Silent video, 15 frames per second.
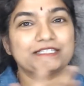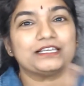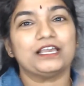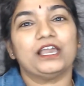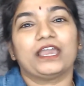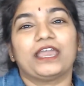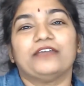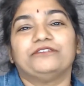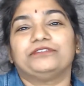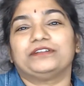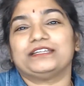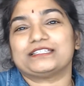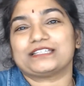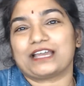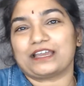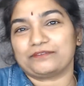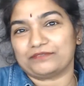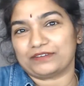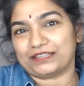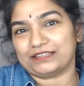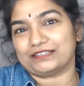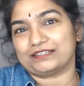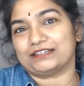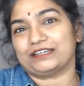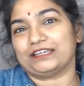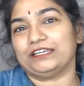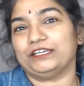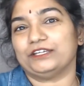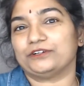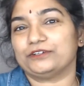every time when the
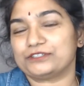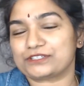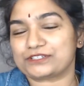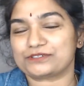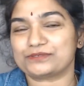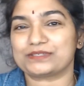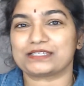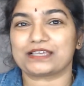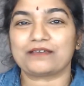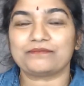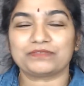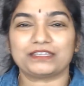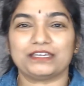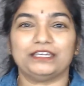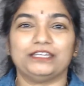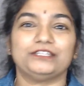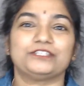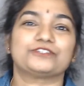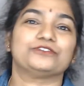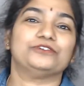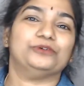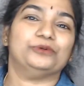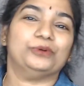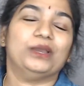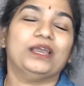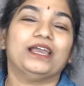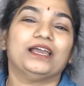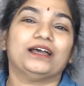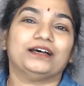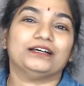hero do something to
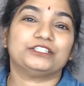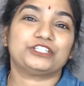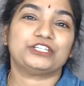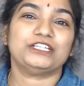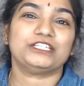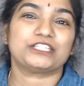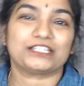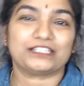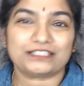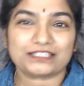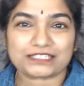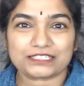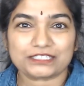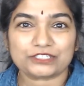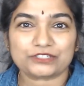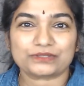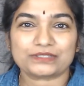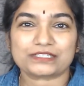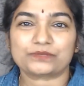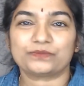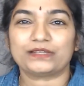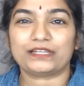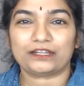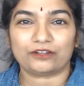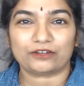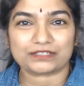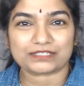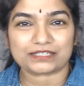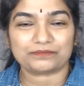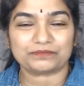teach a lesson to this villain or
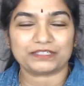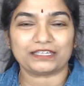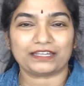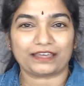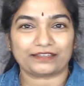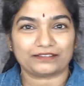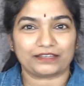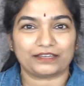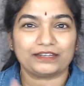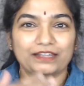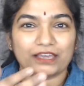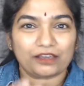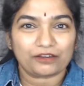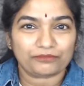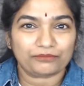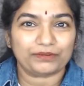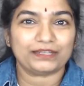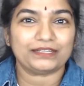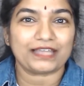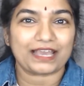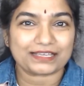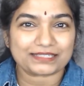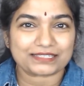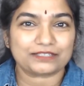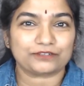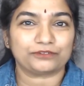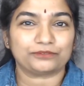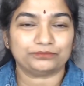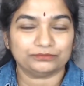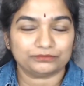something like that, when as the
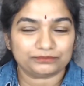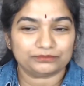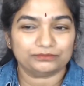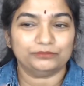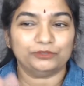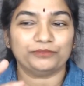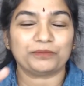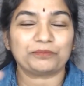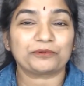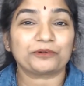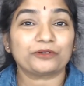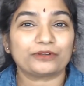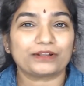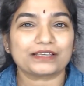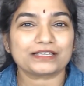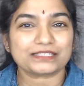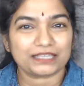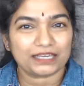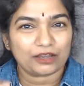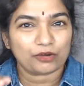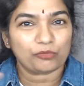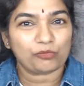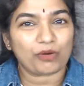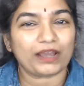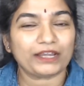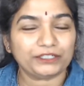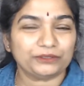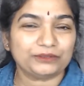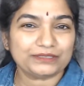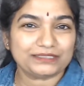movie progress, why
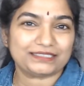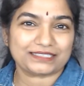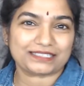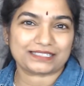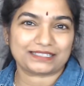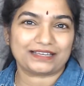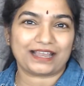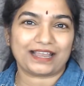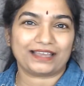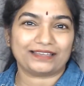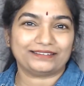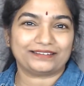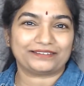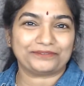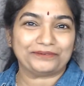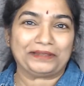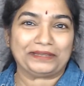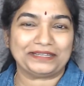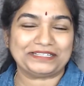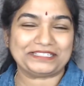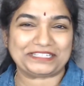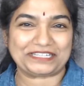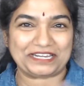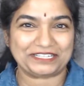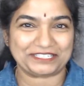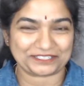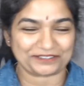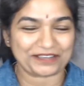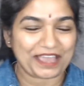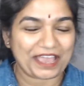don't this villain
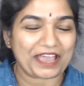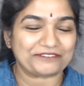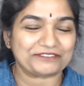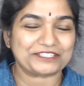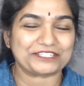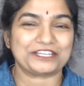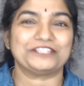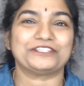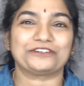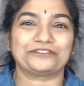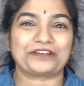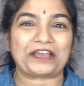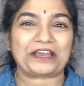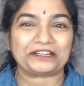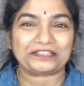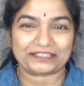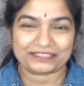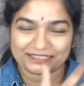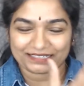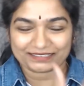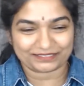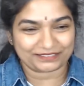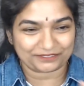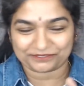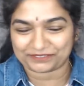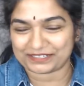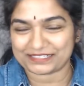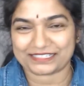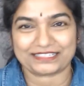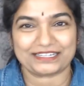have a change of heart in that different
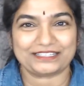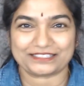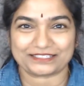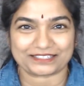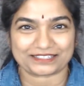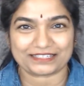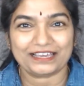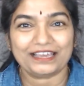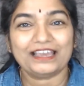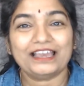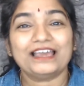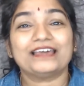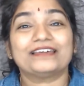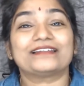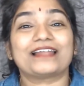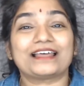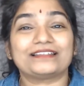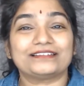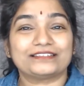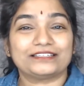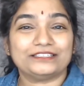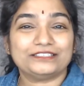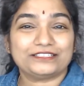stages, rather than